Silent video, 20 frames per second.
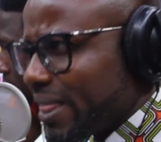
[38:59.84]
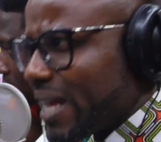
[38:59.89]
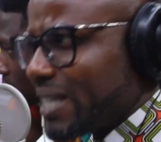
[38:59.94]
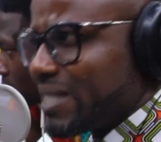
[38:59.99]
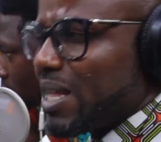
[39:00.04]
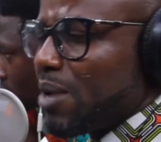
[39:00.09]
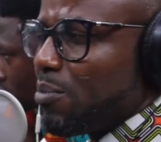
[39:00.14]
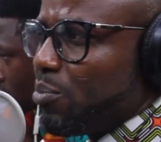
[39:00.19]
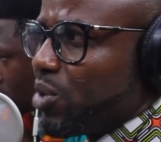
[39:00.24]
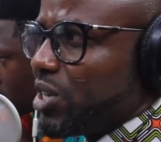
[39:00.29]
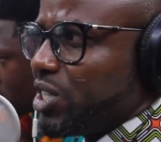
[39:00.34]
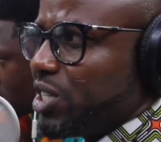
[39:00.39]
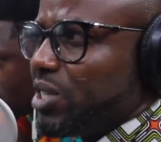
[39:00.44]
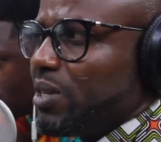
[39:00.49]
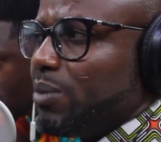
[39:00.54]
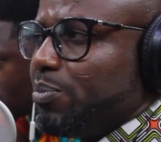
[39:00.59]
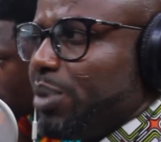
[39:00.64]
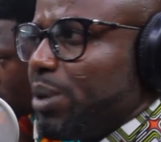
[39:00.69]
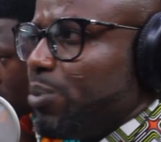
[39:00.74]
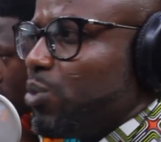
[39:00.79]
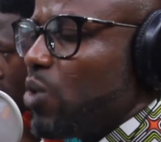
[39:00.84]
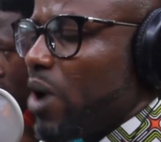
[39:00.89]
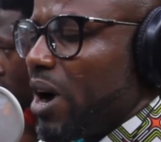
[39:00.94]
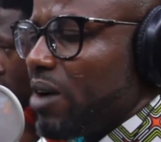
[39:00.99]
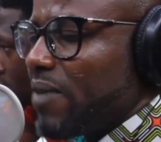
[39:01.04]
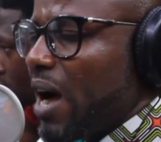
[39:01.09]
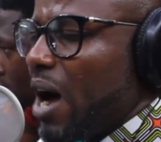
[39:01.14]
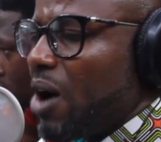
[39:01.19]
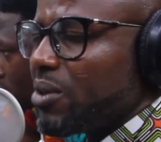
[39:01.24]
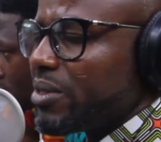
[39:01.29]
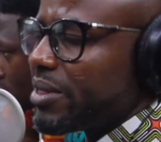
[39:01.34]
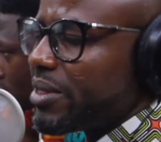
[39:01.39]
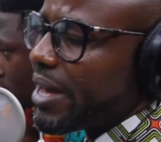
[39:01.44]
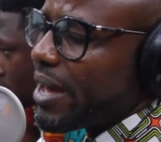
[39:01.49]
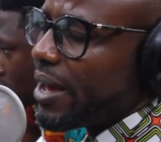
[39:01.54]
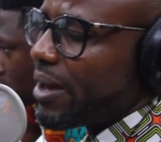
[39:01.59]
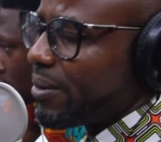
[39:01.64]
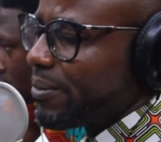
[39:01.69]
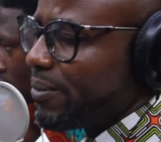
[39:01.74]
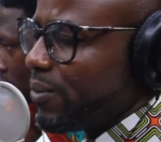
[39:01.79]
That's the impression people have out
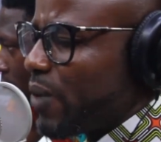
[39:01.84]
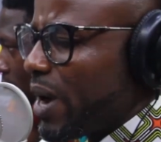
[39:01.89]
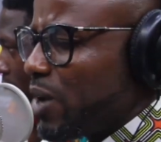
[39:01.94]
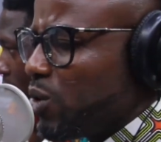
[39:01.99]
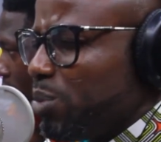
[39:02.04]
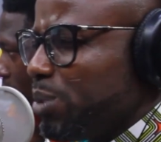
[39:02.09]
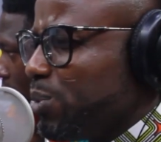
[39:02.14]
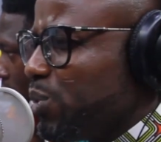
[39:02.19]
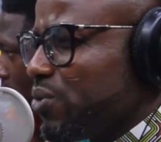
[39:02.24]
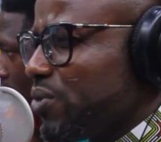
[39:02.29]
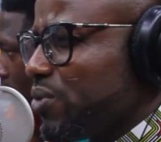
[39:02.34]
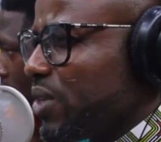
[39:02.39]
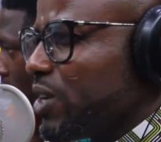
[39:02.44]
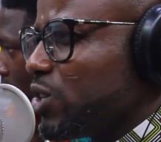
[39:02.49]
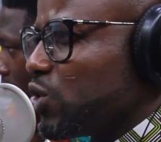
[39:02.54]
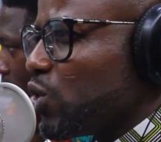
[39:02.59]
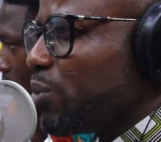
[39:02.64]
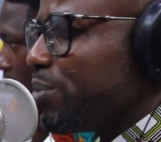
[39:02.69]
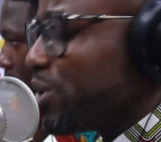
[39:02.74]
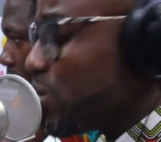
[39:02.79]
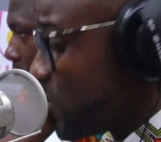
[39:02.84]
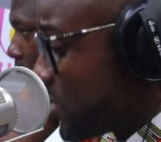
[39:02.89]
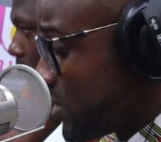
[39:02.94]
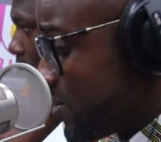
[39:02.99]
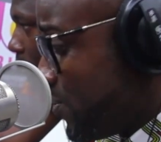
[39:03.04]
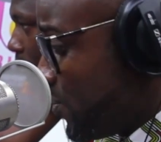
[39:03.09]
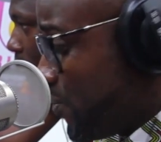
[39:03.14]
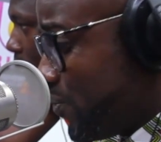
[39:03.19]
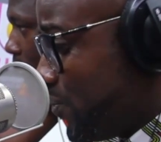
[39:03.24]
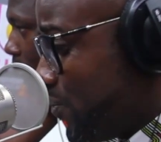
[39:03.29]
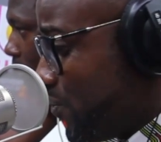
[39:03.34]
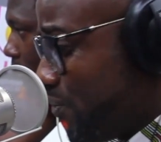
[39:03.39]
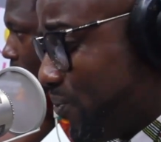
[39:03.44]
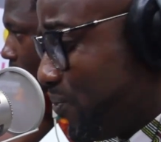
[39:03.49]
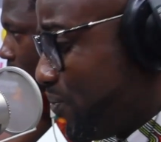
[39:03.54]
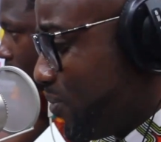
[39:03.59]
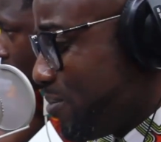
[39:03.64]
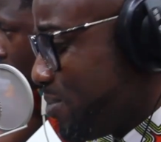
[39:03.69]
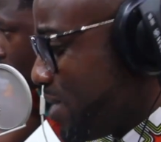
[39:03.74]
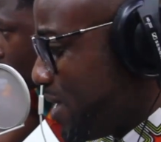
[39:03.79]
there. Why do people think so? Because
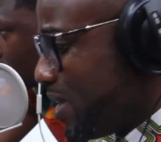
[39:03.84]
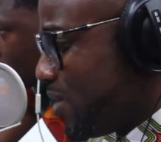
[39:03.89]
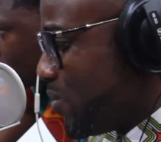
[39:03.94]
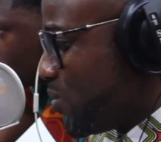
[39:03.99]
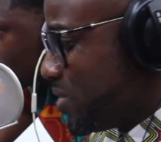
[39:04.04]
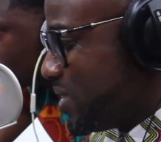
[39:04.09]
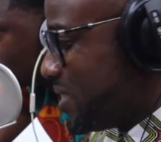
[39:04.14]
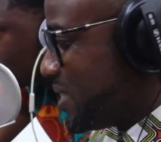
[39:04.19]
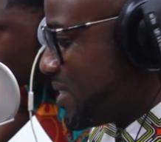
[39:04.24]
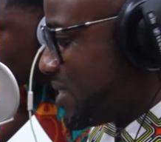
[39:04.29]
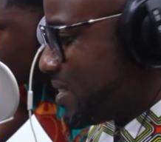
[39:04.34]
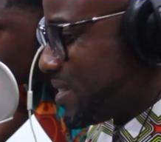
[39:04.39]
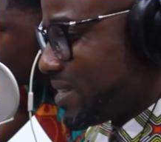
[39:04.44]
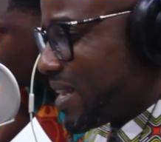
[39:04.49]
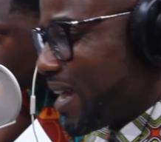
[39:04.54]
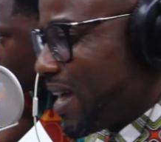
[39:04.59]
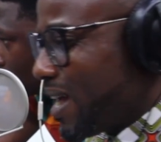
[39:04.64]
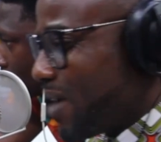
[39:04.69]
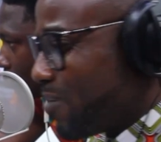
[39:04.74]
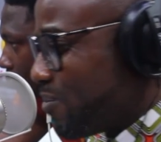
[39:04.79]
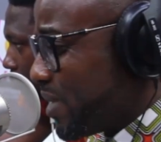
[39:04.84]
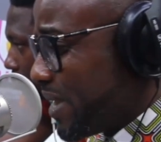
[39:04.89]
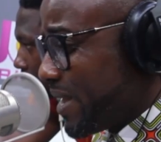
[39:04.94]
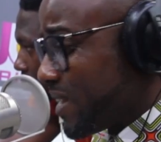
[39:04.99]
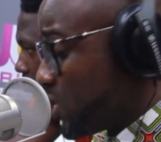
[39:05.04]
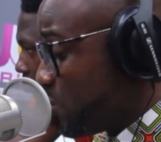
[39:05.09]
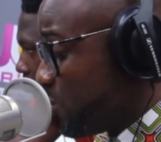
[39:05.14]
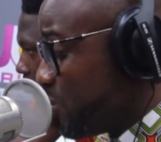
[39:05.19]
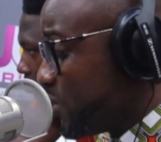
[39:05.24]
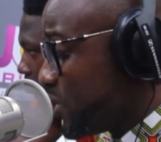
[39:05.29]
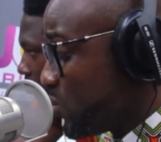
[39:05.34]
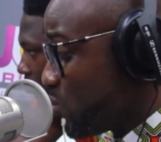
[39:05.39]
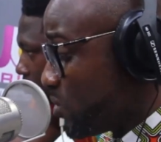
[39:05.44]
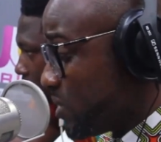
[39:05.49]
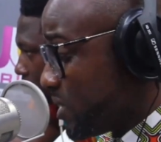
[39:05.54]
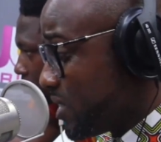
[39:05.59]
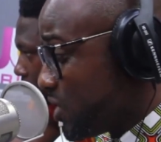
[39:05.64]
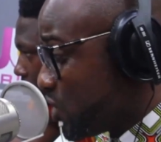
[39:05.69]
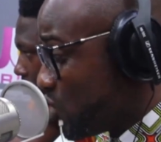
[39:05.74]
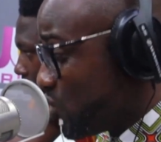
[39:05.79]
for me, it was just the experience
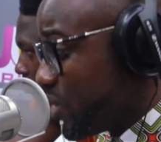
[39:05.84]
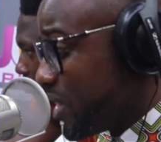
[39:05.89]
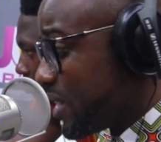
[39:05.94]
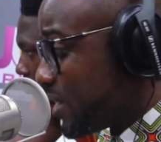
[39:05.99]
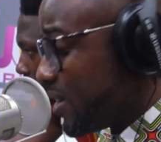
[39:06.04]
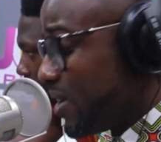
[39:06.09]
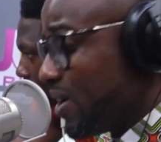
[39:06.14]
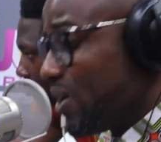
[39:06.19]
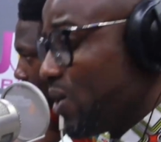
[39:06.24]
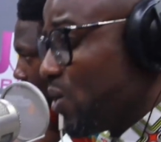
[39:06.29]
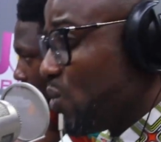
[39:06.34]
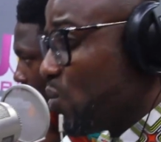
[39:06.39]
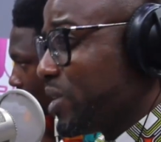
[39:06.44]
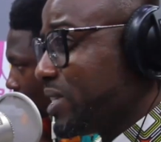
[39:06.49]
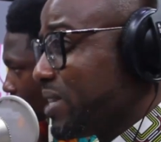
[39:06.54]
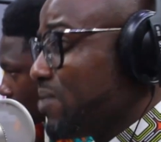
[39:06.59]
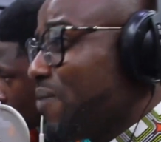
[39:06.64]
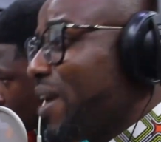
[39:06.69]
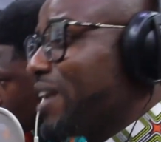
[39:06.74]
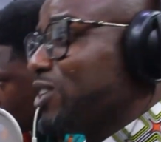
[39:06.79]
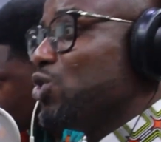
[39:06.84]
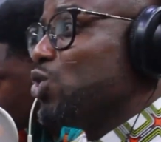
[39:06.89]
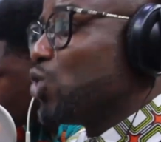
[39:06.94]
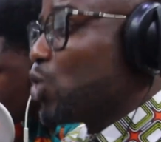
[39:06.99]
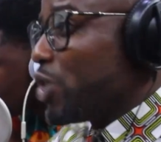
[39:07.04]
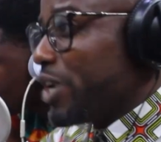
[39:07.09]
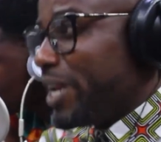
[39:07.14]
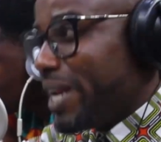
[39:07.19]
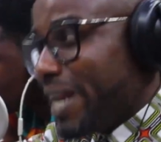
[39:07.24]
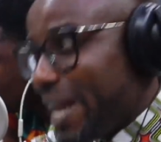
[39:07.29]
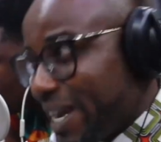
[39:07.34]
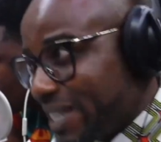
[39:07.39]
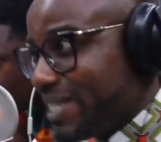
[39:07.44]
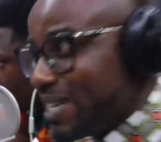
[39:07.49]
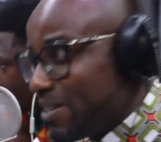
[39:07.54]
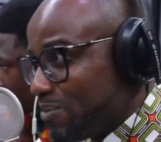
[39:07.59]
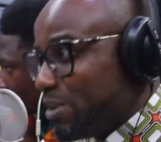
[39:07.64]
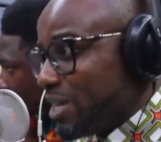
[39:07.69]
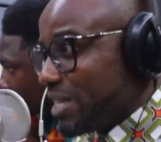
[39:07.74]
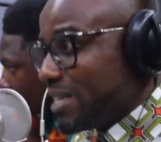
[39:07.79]
was just straight. In fact, you
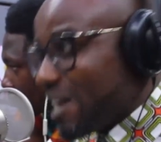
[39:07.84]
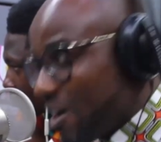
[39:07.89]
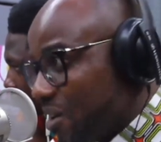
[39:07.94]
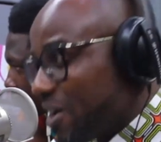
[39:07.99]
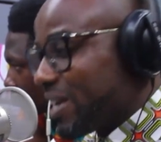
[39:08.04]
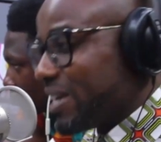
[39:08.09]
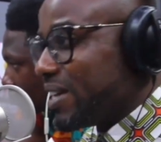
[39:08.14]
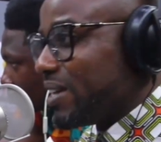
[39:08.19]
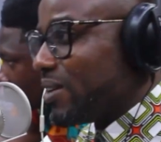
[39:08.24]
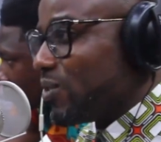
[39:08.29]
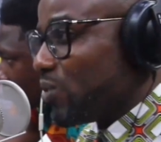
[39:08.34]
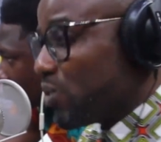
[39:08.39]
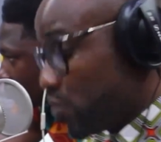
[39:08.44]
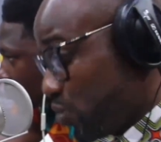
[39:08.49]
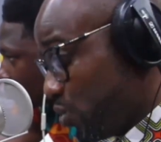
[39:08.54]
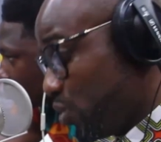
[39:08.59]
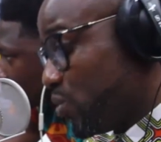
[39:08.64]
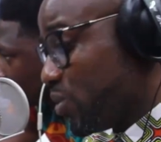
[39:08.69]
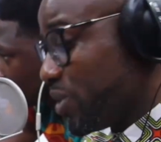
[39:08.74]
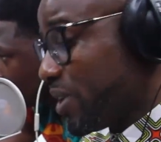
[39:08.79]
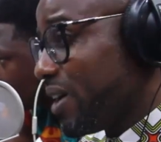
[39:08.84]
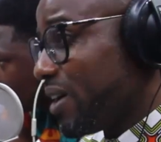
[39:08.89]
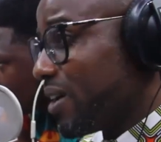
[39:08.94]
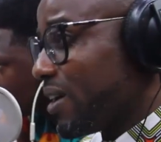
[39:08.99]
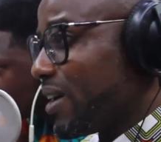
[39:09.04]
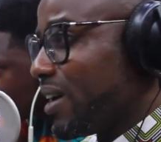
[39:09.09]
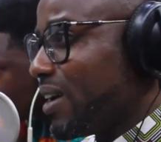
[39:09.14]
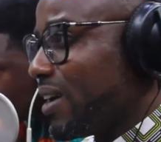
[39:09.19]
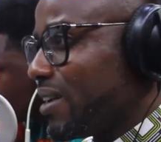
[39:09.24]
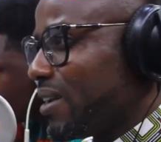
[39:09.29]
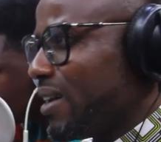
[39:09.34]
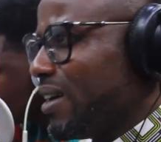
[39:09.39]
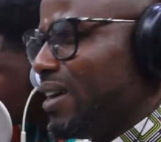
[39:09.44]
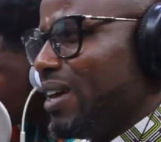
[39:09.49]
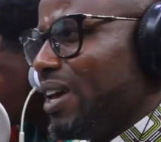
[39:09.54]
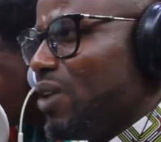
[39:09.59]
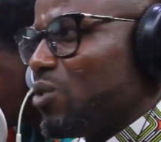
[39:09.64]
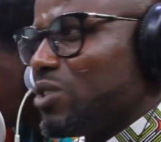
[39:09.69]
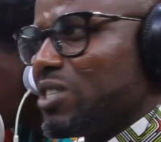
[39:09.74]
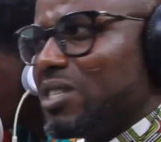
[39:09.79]
connected me directly. You were here, and
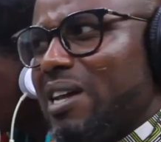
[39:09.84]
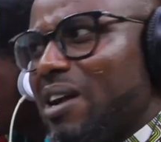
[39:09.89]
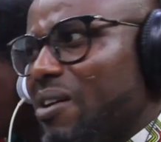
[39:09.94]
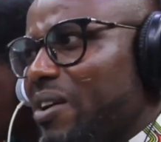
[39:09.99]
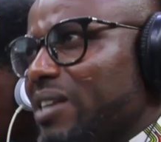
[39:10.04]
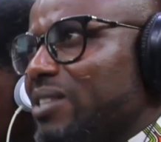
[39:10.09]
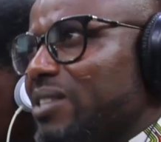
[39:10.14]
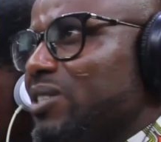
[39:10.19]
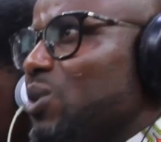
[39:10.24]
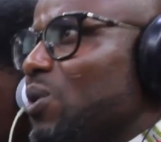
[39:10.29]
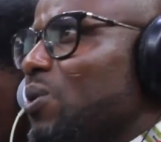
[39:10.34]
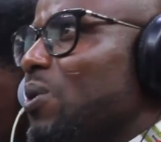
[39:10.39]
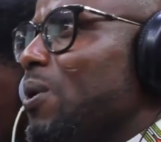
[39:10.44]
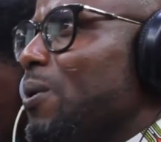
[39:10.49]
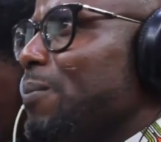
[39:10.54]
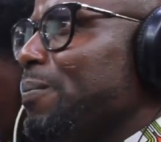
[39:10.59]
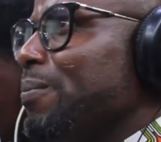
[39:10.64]
it was direct. So,